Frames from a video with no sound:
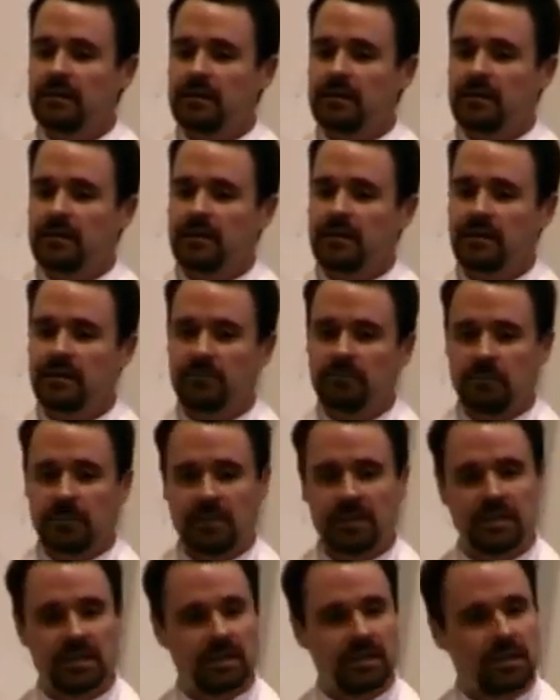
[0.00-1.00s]
And him
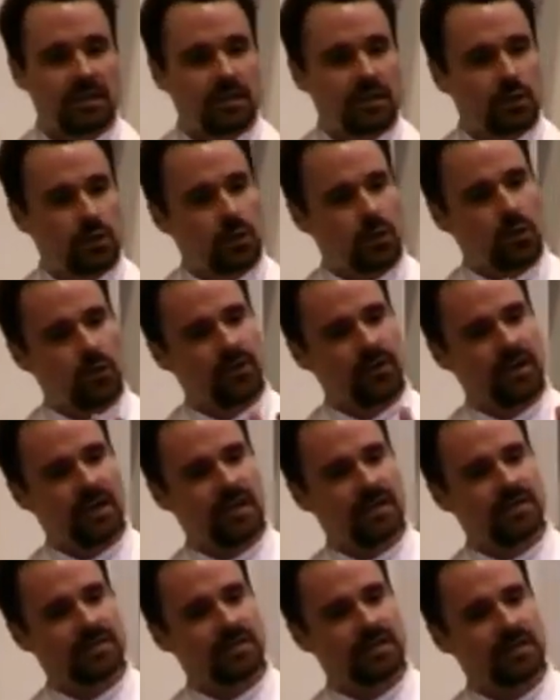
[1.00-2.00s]
clothing
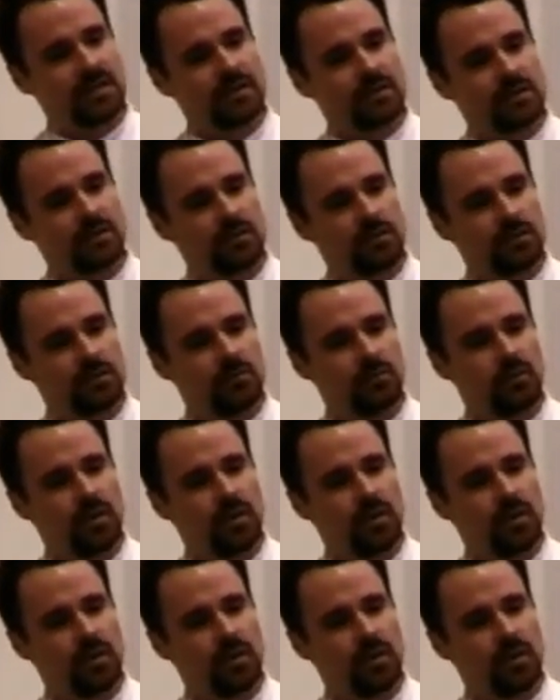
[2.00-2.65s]
us in his own